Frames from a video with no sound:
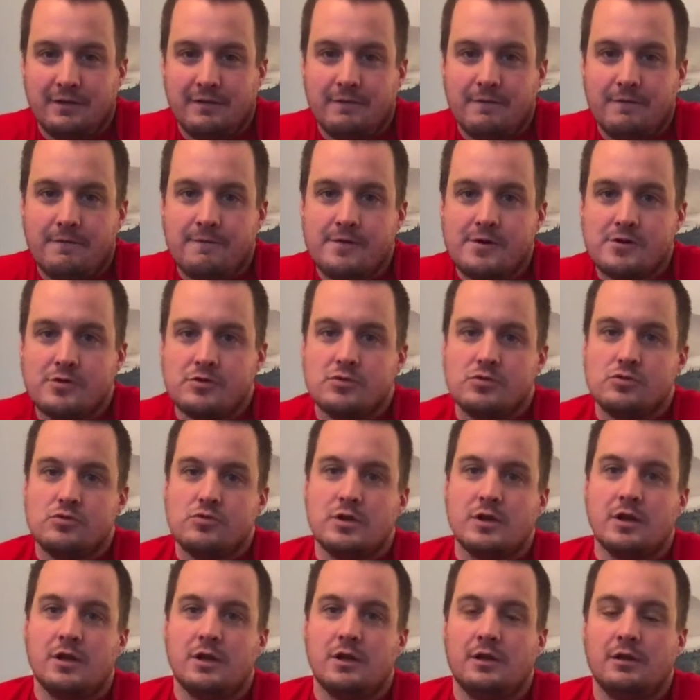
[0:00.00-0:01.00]
Food
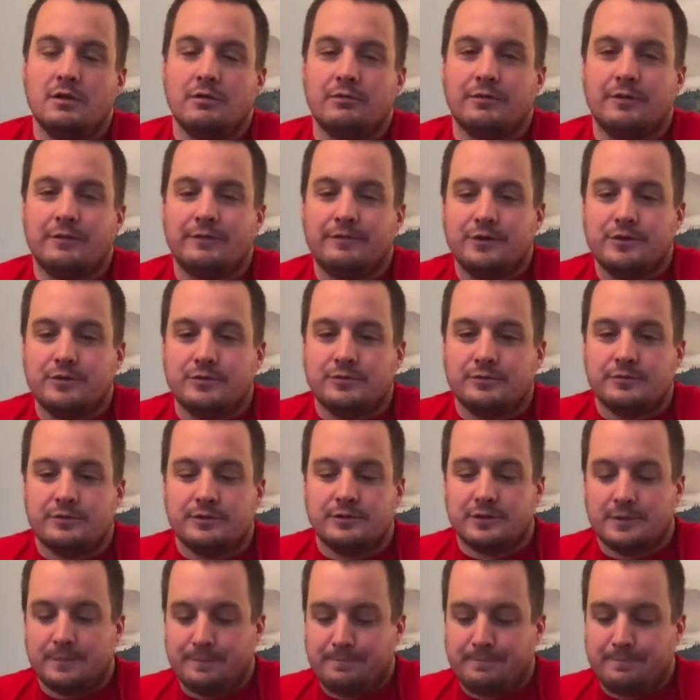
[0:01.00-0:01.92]
Reviews.